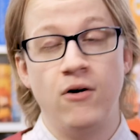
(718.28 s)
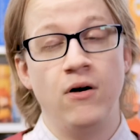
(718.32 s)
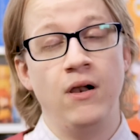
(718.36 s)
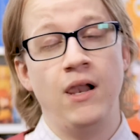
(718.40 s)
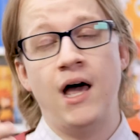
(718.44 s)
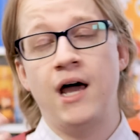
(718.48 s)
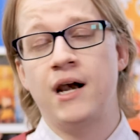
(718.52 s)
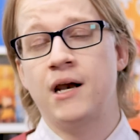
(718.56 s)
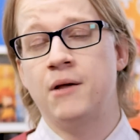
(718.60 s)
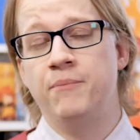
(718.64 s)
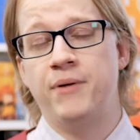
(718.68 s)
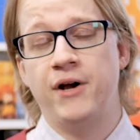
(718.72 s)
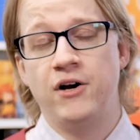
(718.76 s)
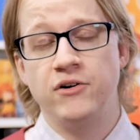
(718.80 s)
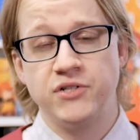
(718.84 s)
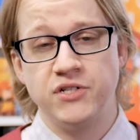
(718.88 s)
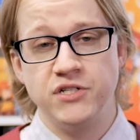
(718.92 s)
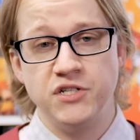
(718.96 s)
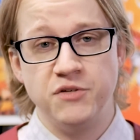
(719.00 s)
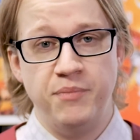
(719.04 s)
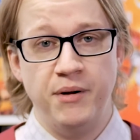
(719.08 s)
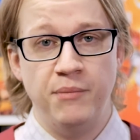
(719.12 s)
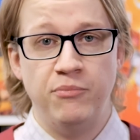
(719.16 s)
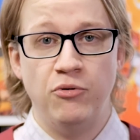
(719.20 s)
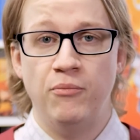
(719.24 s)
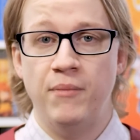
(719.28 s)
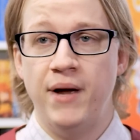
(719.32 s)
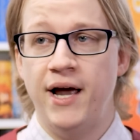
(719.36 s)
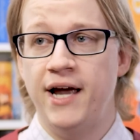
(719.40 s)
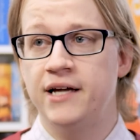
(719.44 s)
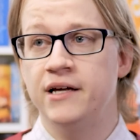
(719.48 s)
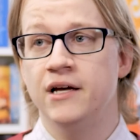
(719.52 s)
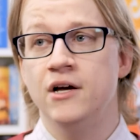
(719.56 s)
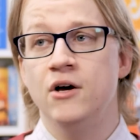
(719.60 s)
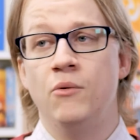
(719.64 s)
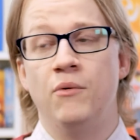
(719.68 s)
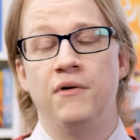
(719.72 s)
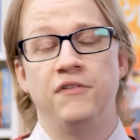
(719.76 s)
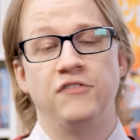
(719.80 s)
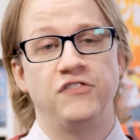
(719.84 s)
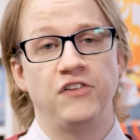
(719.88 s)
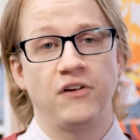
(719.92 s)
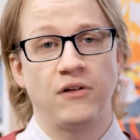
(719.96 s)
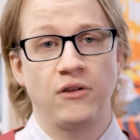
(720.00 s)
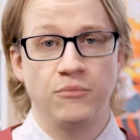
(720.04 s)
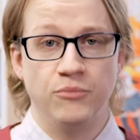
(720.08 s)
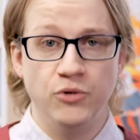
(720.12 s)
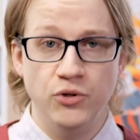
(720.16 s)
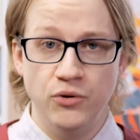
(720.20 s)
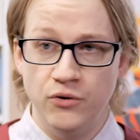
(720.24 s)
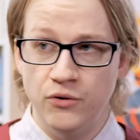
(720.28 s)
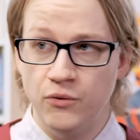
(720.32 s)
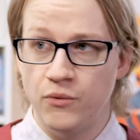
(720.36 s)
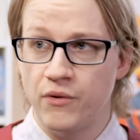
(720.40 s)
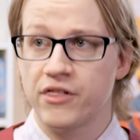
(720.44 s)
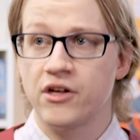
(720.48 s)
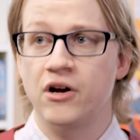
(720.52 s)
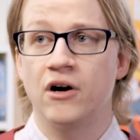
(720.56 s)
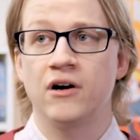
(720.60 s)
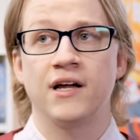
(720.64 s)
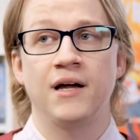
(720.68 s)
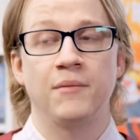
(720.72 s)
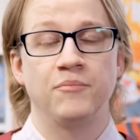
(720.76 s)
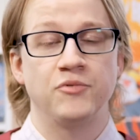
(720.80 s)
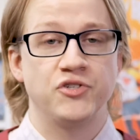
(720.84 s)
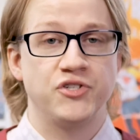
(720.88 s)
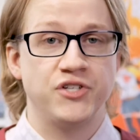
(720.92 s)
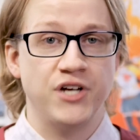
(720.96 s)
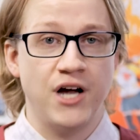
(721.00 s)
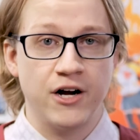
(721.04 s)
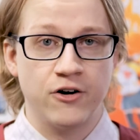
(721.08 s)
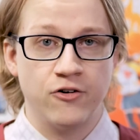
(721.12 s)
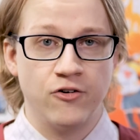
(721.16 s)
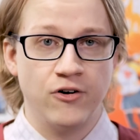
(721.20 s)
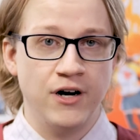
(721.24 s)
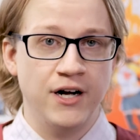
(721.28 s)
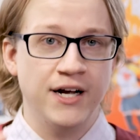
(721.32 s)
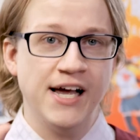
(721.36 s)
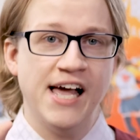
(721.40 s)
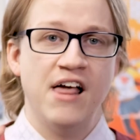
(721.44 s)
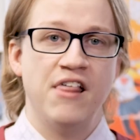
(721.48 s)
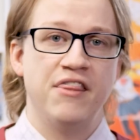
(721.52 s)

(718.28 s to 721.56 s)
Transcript: There are a lot of comparisons people make with Sailor Moon, with Cardcaptor Sakura,